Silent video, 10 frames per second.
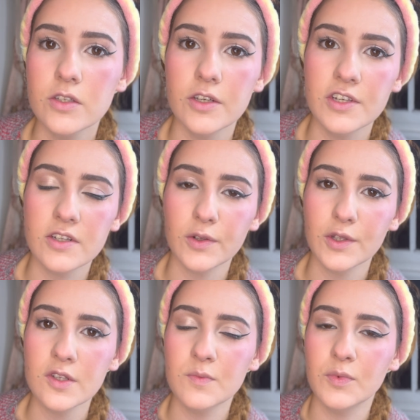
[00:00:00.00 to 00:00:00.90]
So she's got
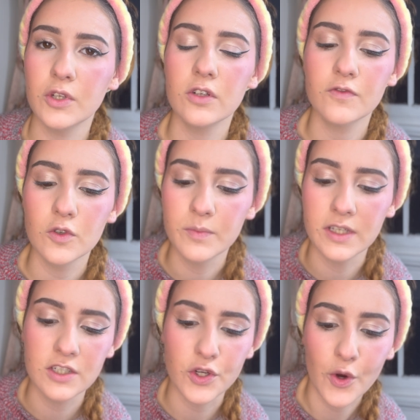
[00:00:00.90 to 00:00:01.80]
those beautiful
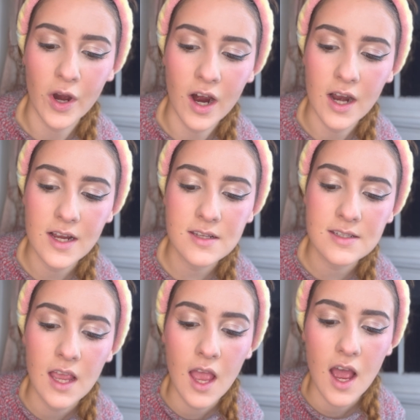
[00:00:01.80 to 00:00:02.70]
big doe eyes,
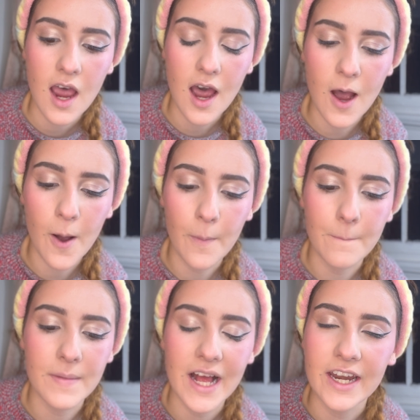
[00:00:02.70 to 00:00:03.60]

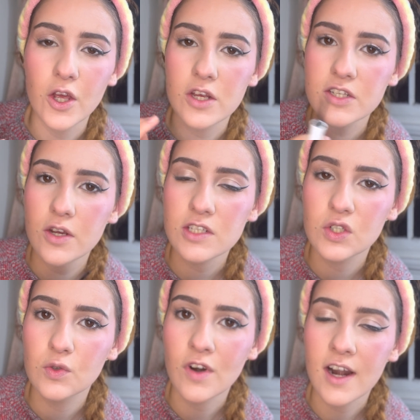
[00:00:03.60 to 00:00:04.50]
and hers goes
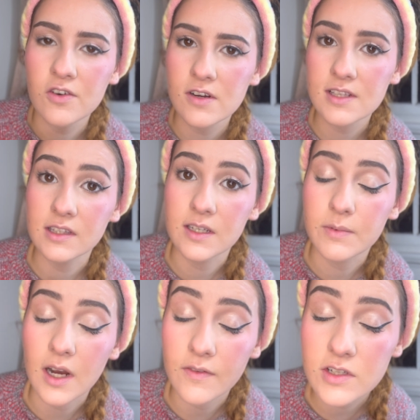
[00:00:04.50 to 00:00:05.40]
right across the lid,
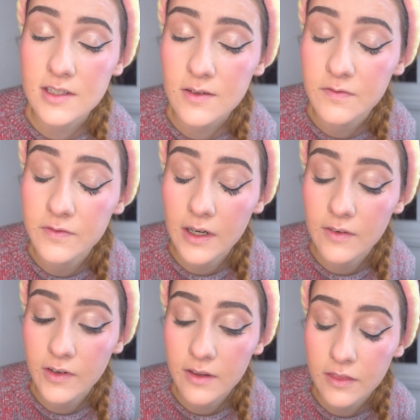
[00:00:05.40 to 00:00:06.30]
but I've just got a very,
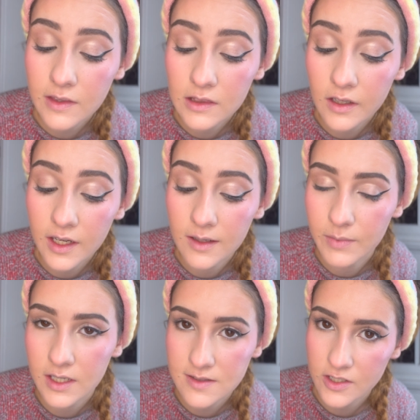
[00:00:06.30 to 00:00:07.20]
very thin line
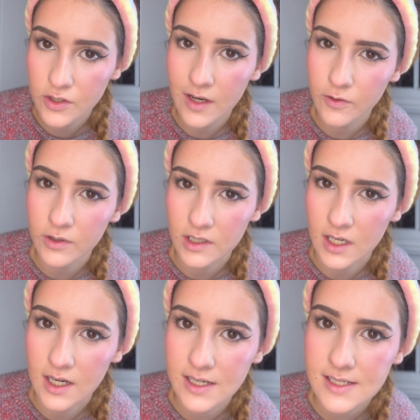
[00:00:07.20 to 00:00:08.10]
because I do have hooded
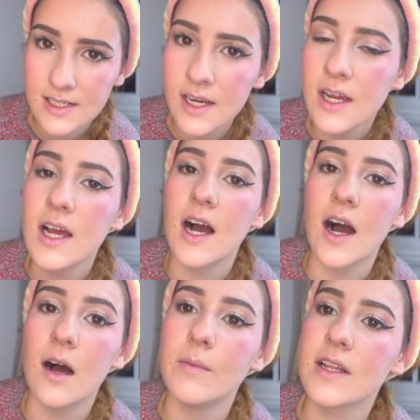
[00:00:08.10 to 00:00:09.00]
eyes,
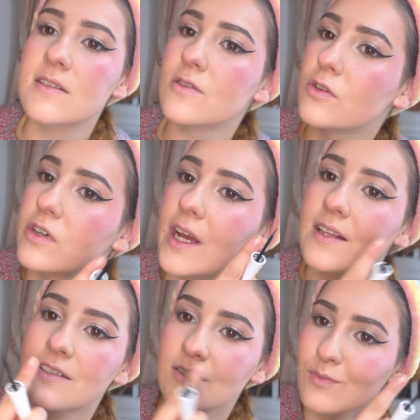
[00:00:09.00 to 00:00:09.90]
and it still
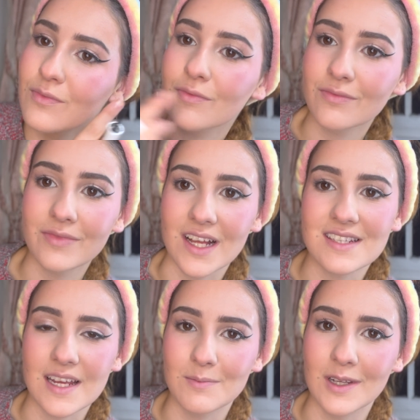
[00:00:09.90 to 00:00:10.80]
creates that
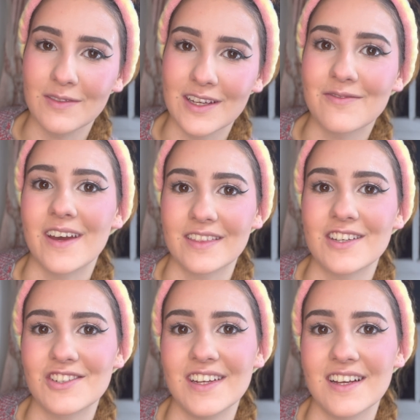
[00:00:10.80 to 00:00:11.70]
same lovely effect that
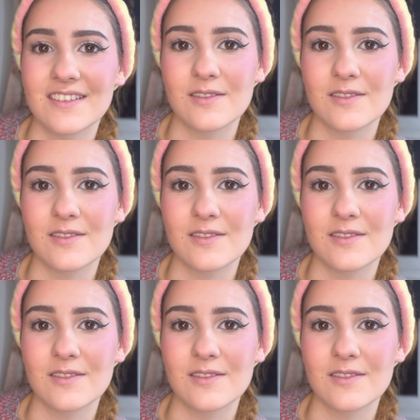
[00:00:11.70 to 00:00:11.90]
she has as